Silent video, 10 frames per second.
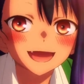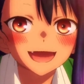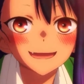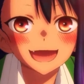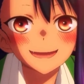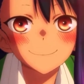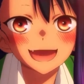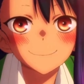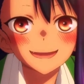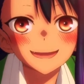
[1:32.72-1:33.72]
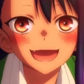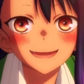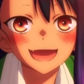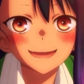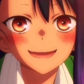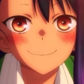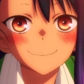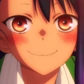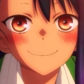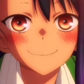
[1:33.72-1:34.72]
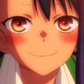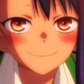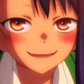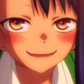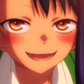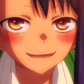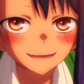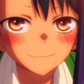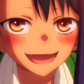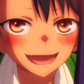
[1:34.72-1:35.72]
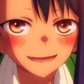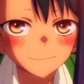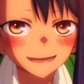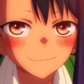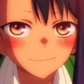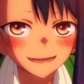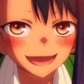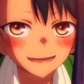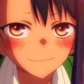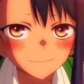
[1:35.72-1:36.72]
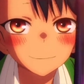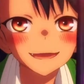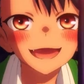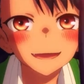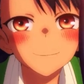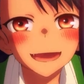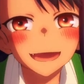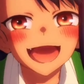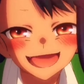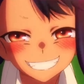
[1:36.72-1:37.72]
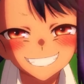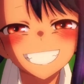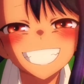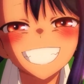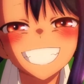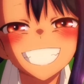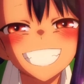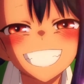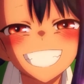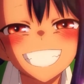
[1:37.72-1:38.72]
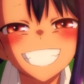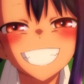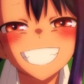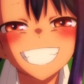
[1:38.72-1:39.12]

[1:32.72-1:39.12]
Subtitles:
maniacal, evil look. It just looks so cool. Another series that